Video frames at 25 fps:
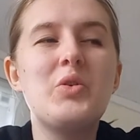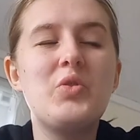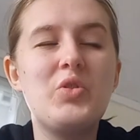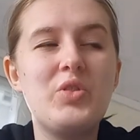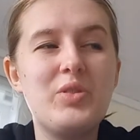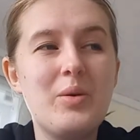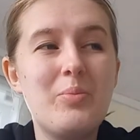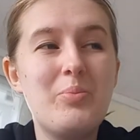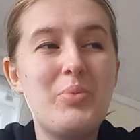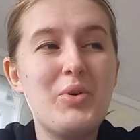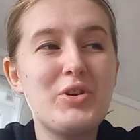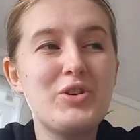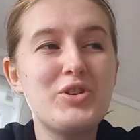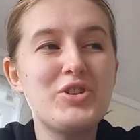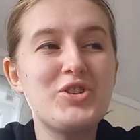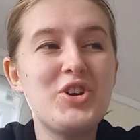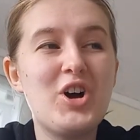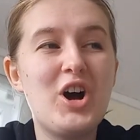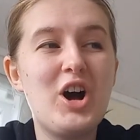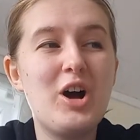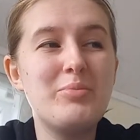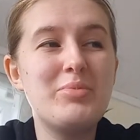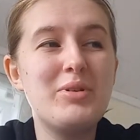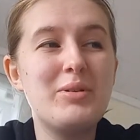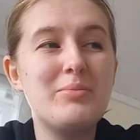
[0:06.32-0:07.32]
the
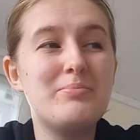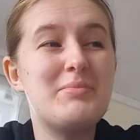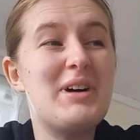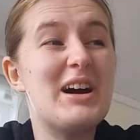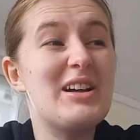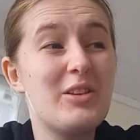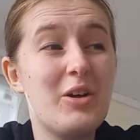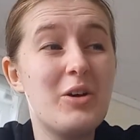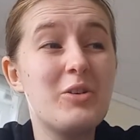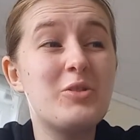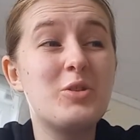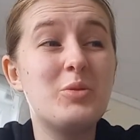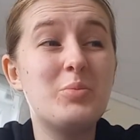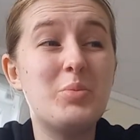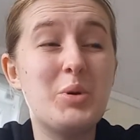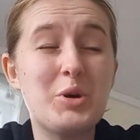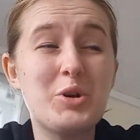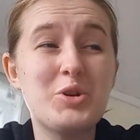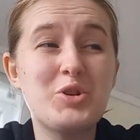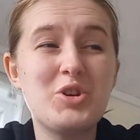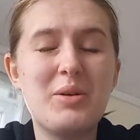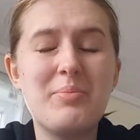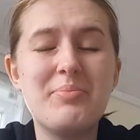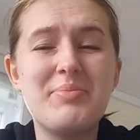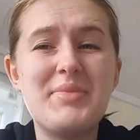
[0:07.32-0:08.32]
bookshop, my local
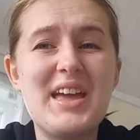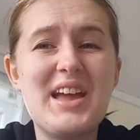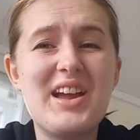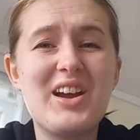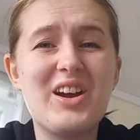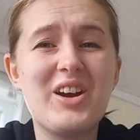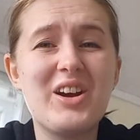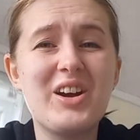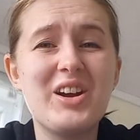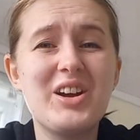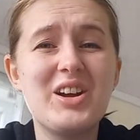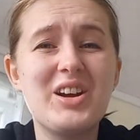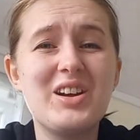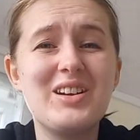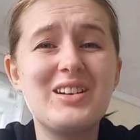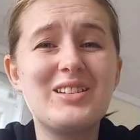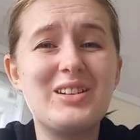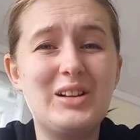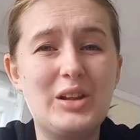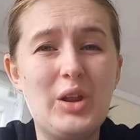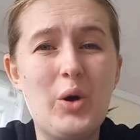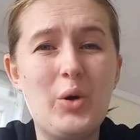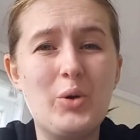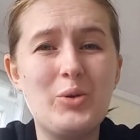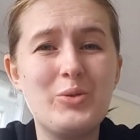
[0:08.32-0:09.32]
bookshop there,
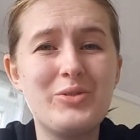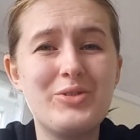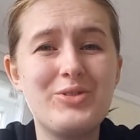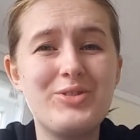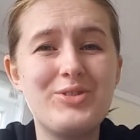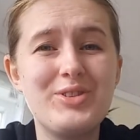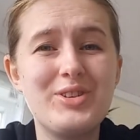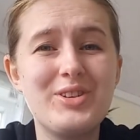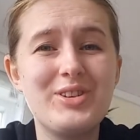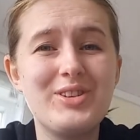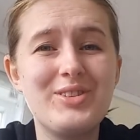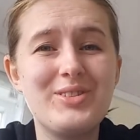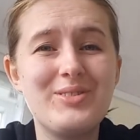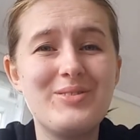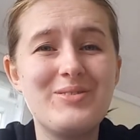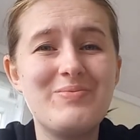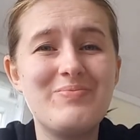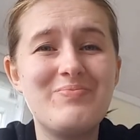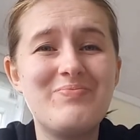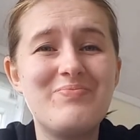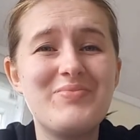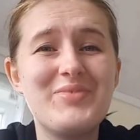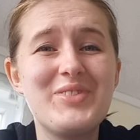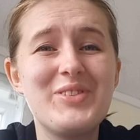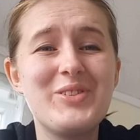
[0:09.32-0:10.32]
closed.
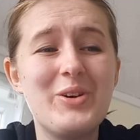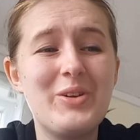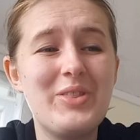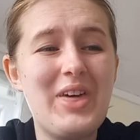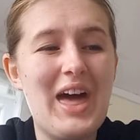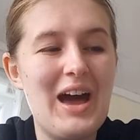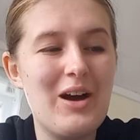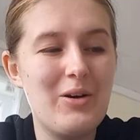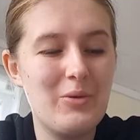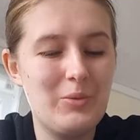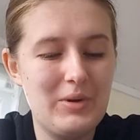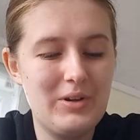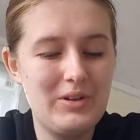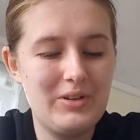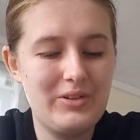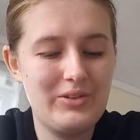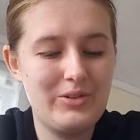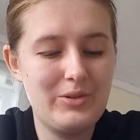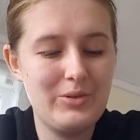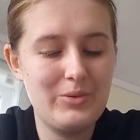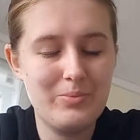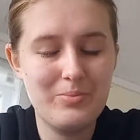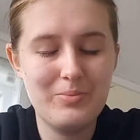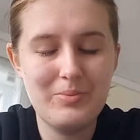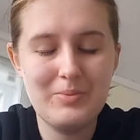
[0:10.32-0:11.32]
So that
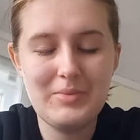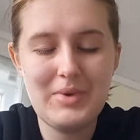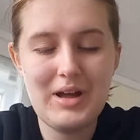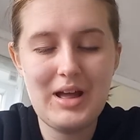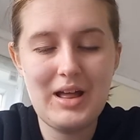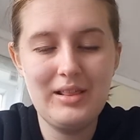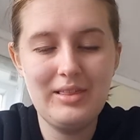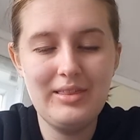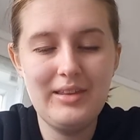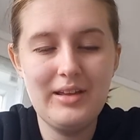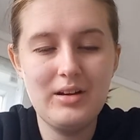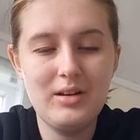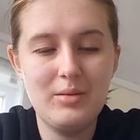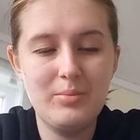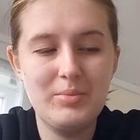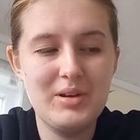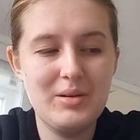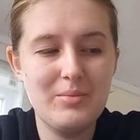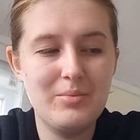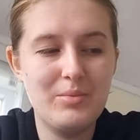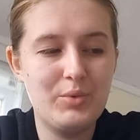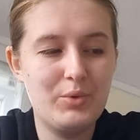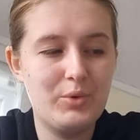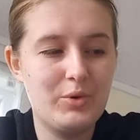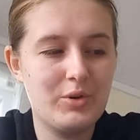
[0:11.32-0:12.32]
was a little
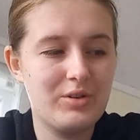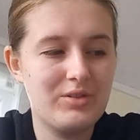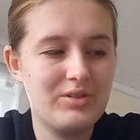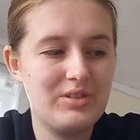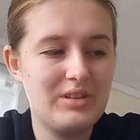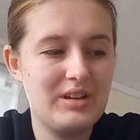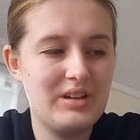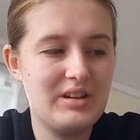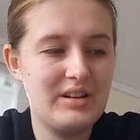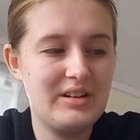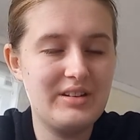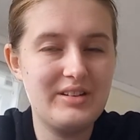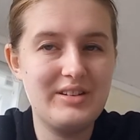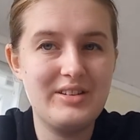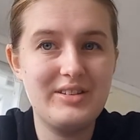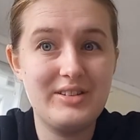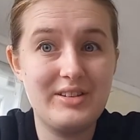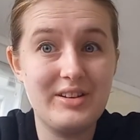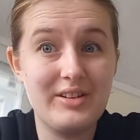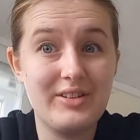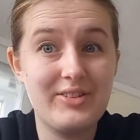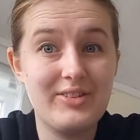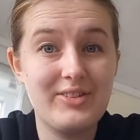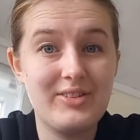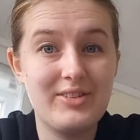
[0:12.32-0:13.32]
bit more than
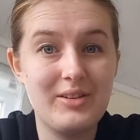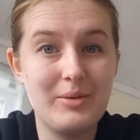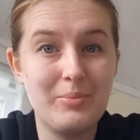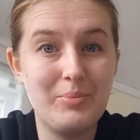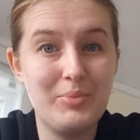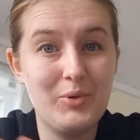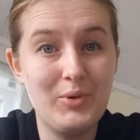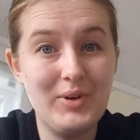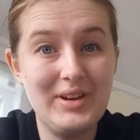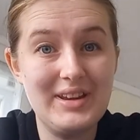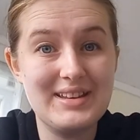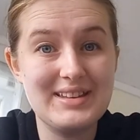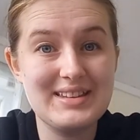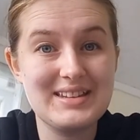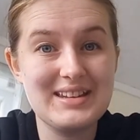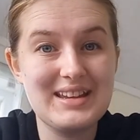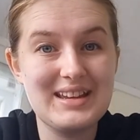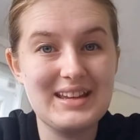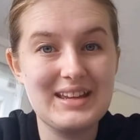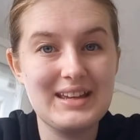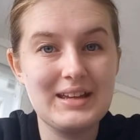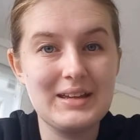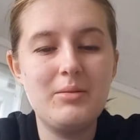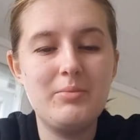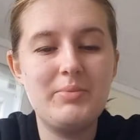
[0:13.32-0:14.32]

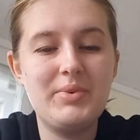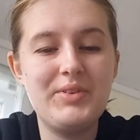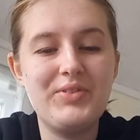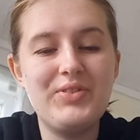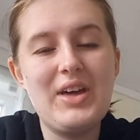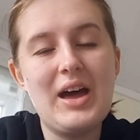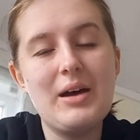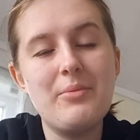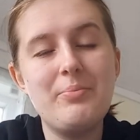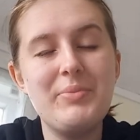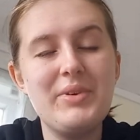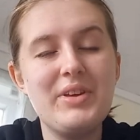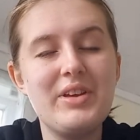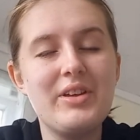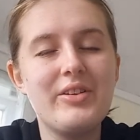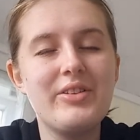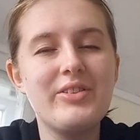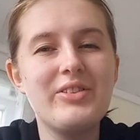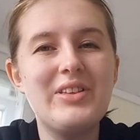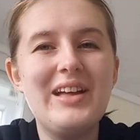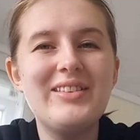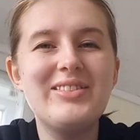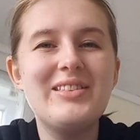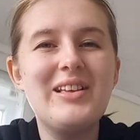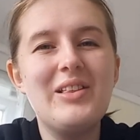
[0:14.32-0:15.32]
disappointing. But that being
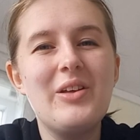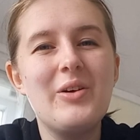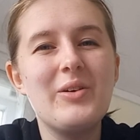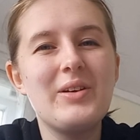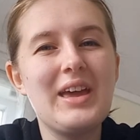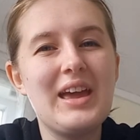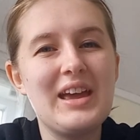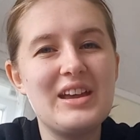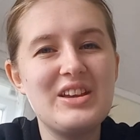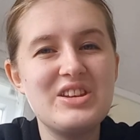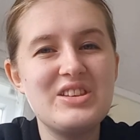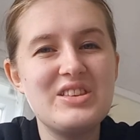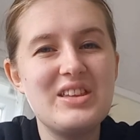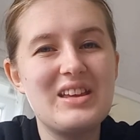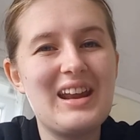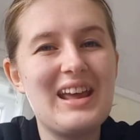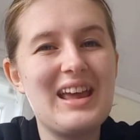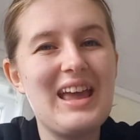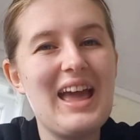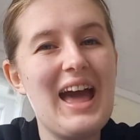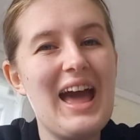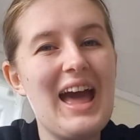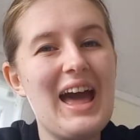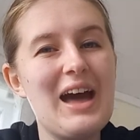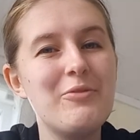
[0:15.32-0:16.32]
said, the location that I
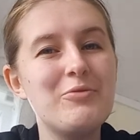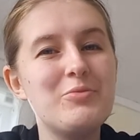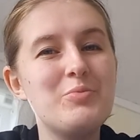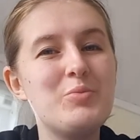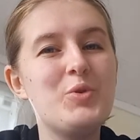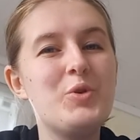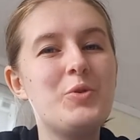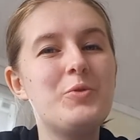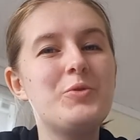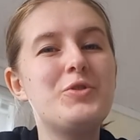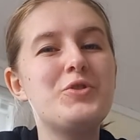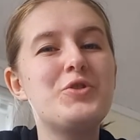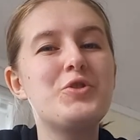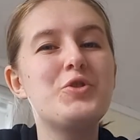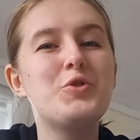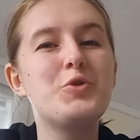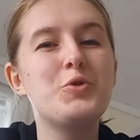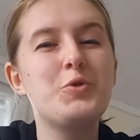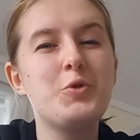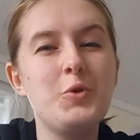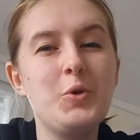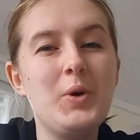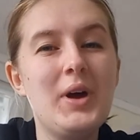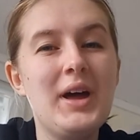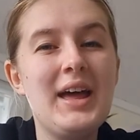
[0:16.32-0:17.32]
have moved
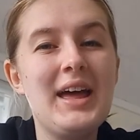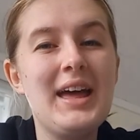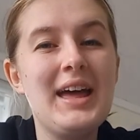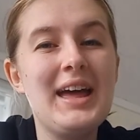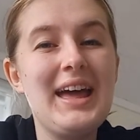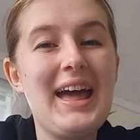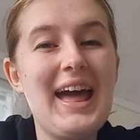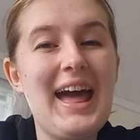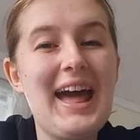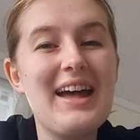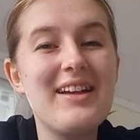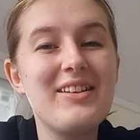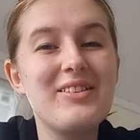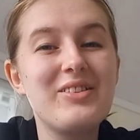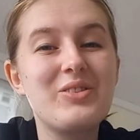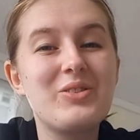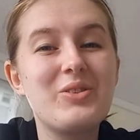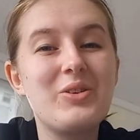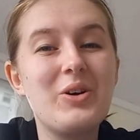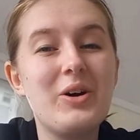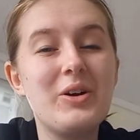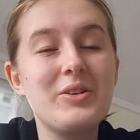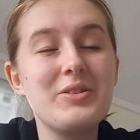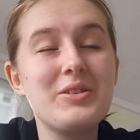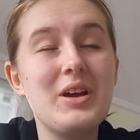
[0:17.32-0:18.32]
to has
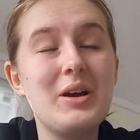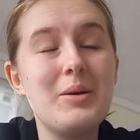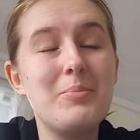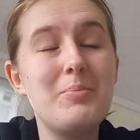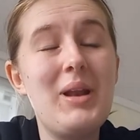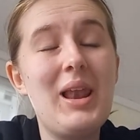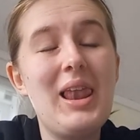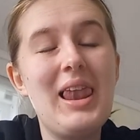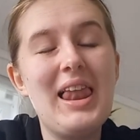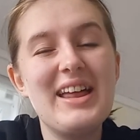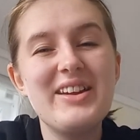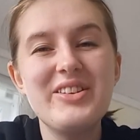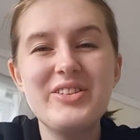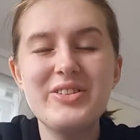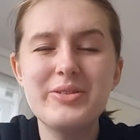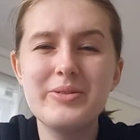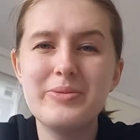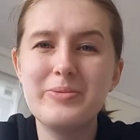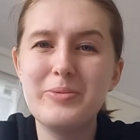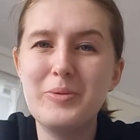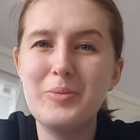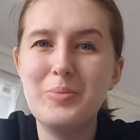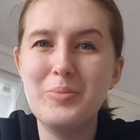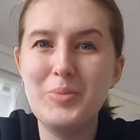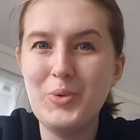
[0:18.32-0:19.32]
got
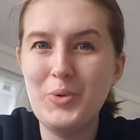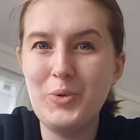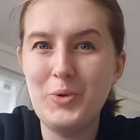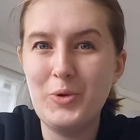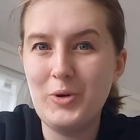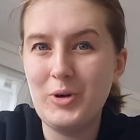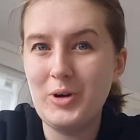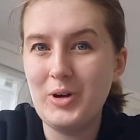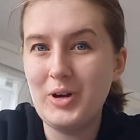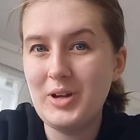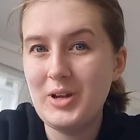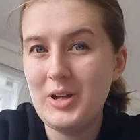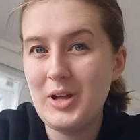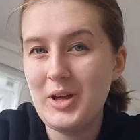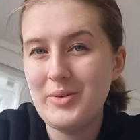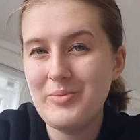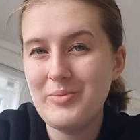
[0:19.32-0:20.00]
plentiful more